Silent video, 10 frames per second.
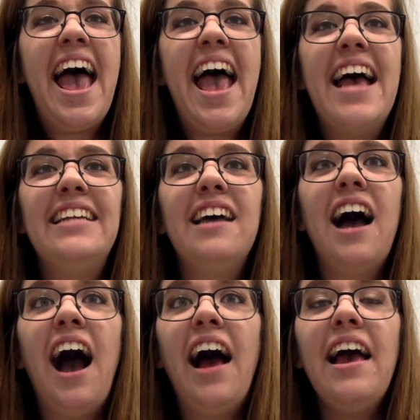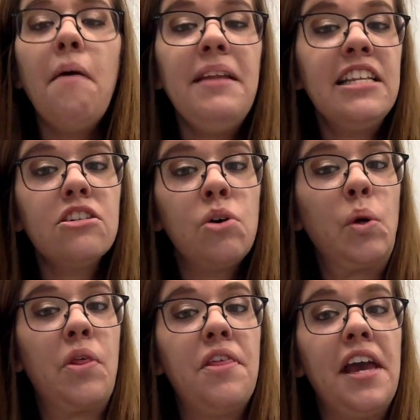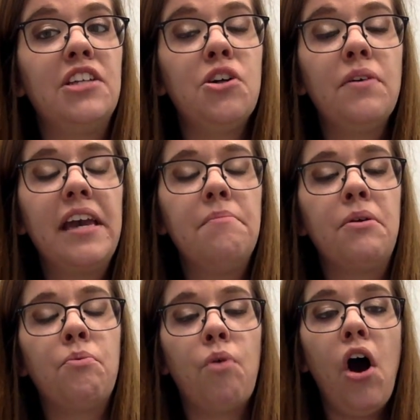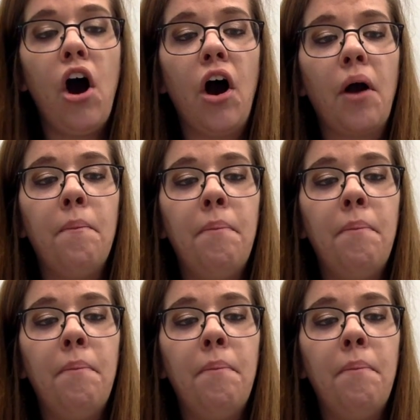And I mean, it's a cool thing, don't get me wrong,